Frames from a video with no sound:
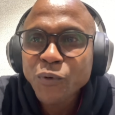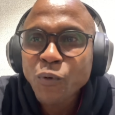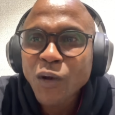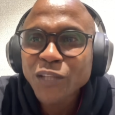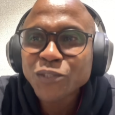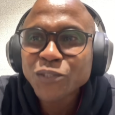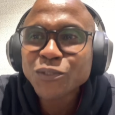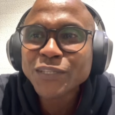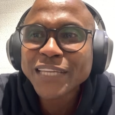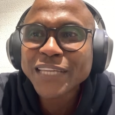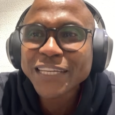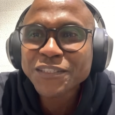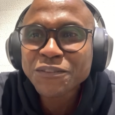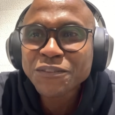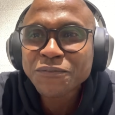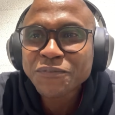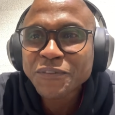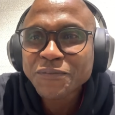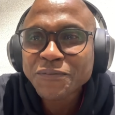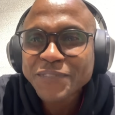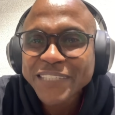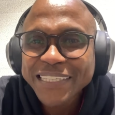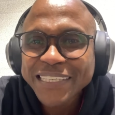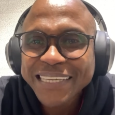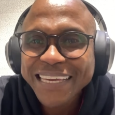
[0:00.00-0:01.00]
We want to get to
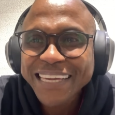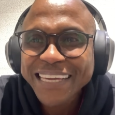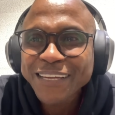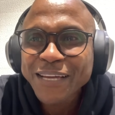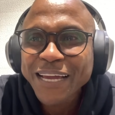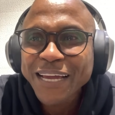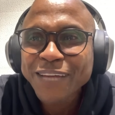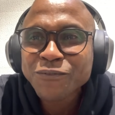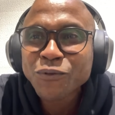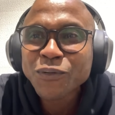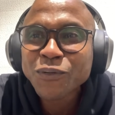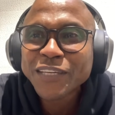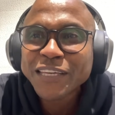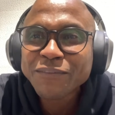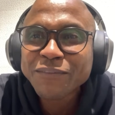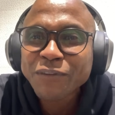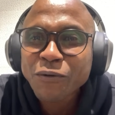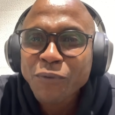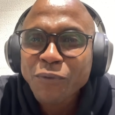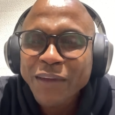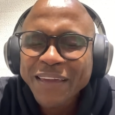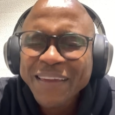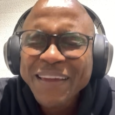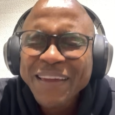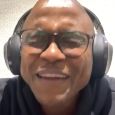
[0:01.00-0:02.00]
50K, and we'll
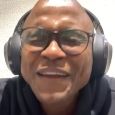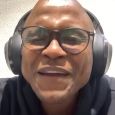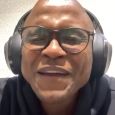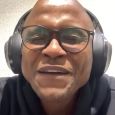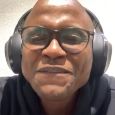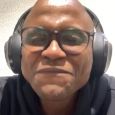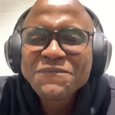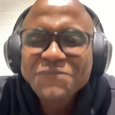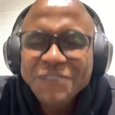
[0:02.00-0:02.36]
give away